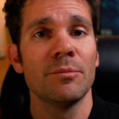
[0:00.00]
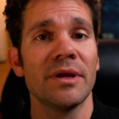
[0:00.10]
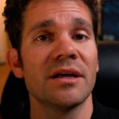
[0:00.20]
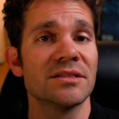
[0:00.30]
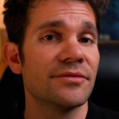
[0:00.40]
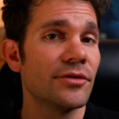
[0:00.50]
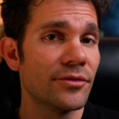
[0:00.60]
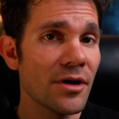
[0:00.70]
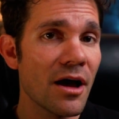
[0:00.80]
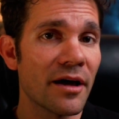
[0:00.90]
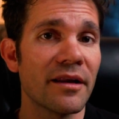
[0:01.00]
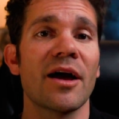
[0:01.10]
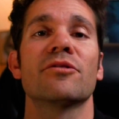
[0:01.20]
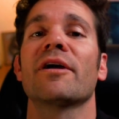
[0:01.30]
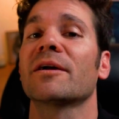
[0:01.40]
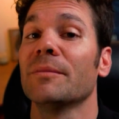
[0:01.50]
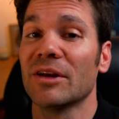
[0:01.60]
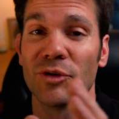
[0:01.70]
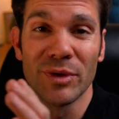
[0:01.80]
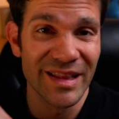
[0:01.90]
Because if you're not, I would
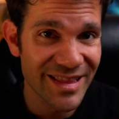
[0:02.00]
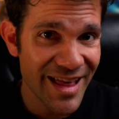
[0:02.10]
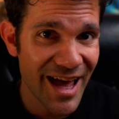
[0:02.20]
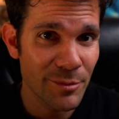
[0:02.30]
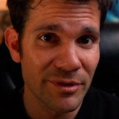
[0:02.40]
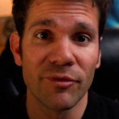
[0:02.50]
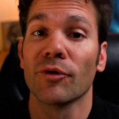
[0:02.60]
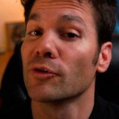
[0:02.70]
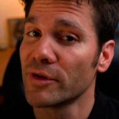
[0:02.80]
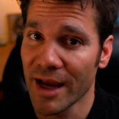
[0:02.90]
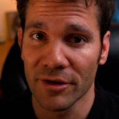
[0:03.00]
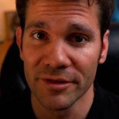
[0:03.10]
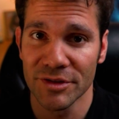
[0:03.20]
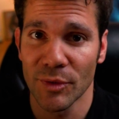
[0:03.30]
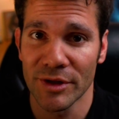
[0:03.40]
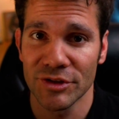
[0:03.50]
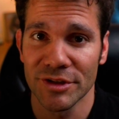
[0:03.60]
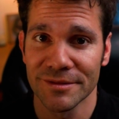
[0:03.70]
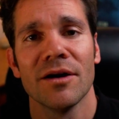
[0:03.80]
recommend doing that before you tackle this question.